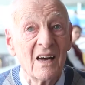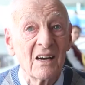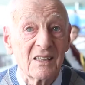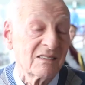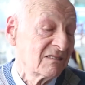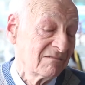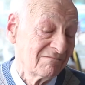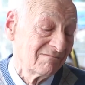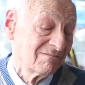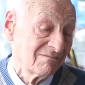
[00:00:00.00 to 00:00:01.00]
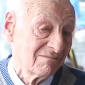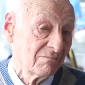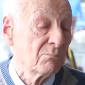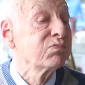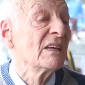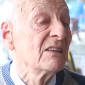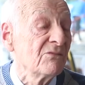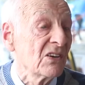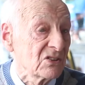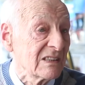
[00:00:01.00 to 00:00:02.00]
I could play
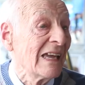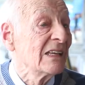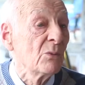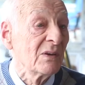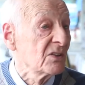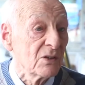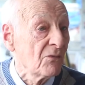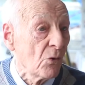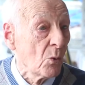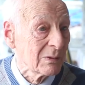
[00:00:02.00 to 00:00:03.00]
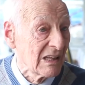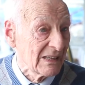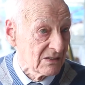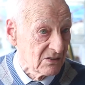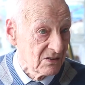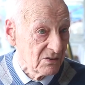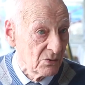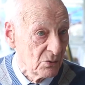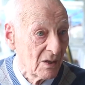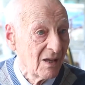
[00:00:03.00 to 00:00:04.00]
virtually anywhere in the forward lines, you know.